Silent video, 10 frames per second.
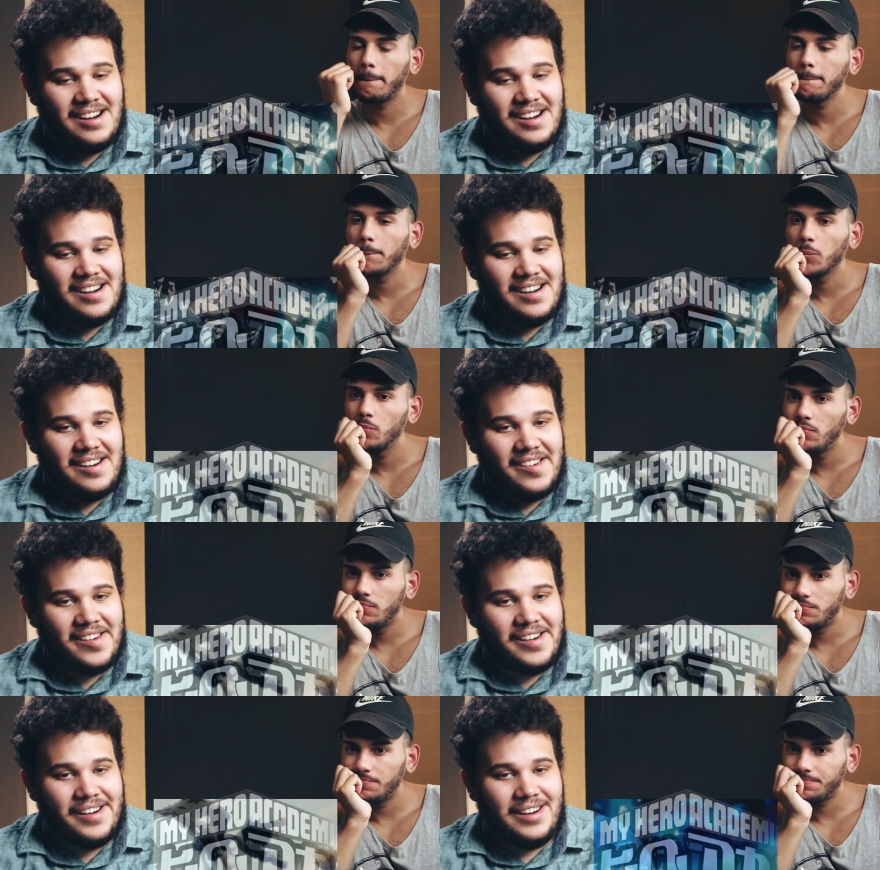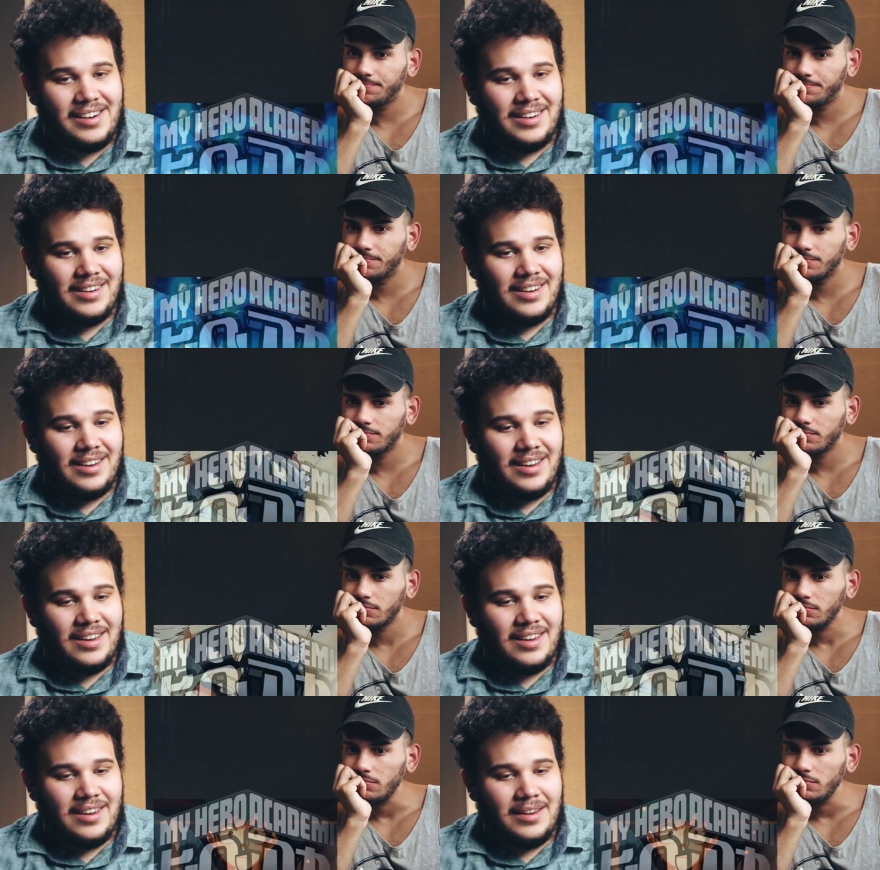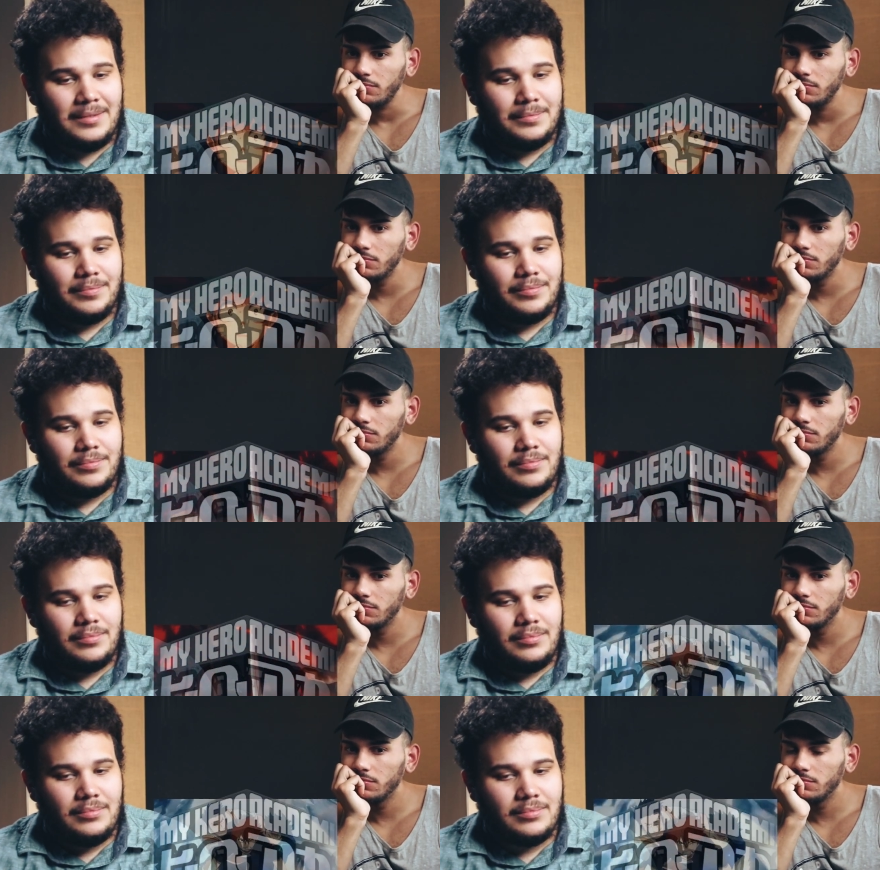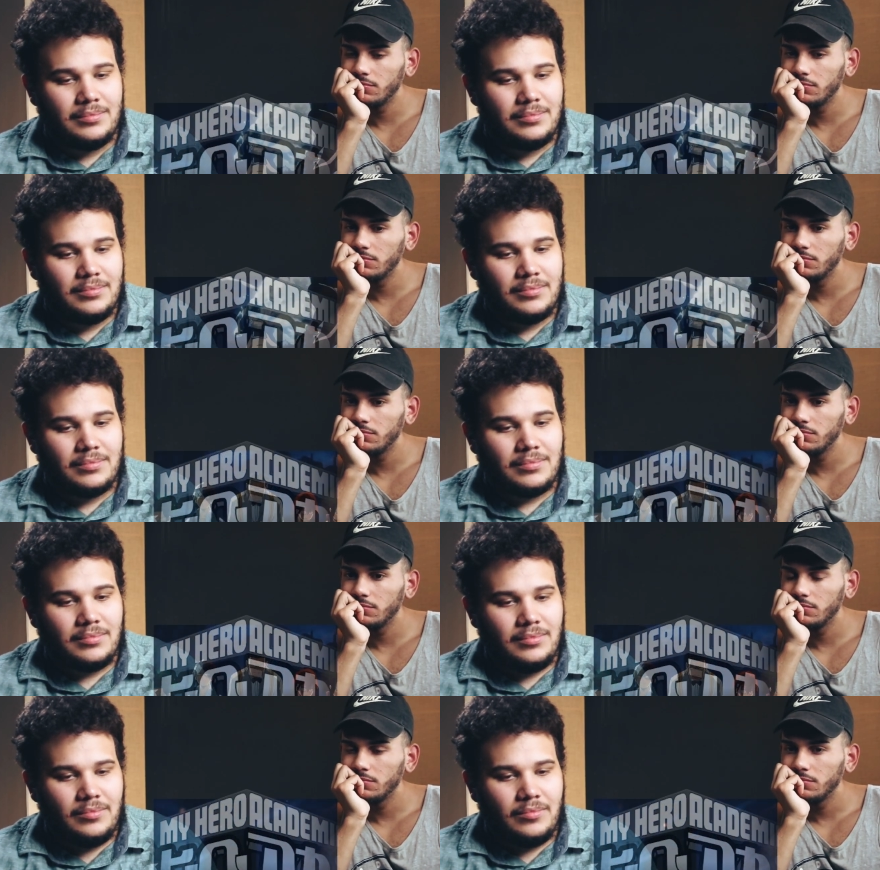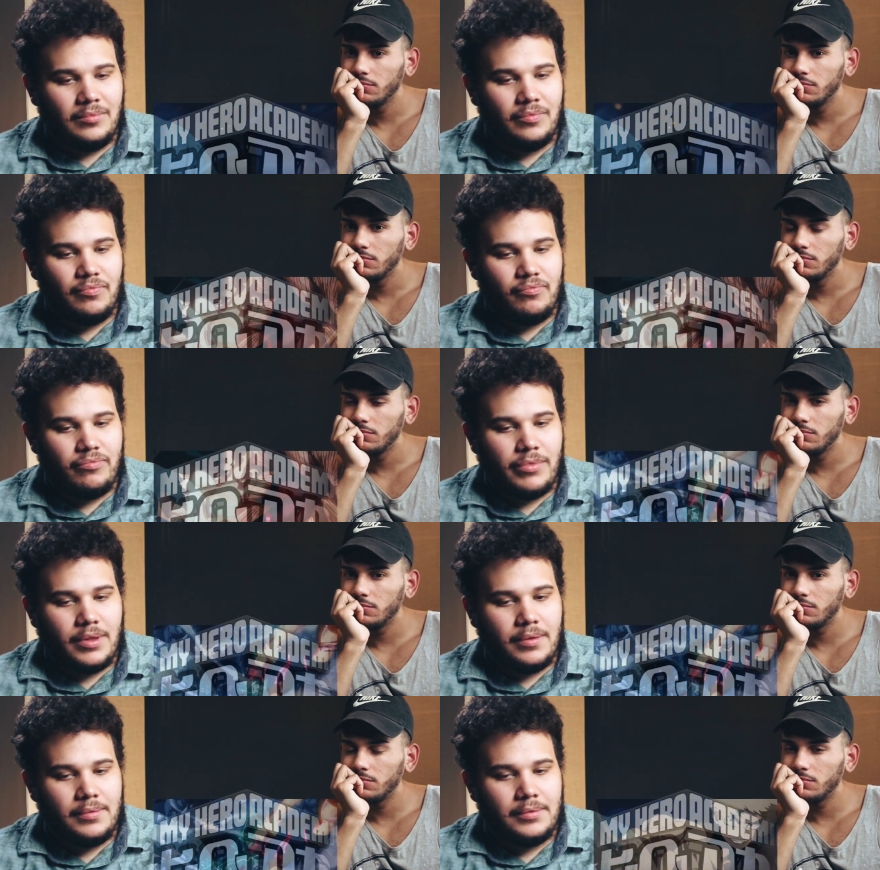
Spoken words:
Nobody speaks.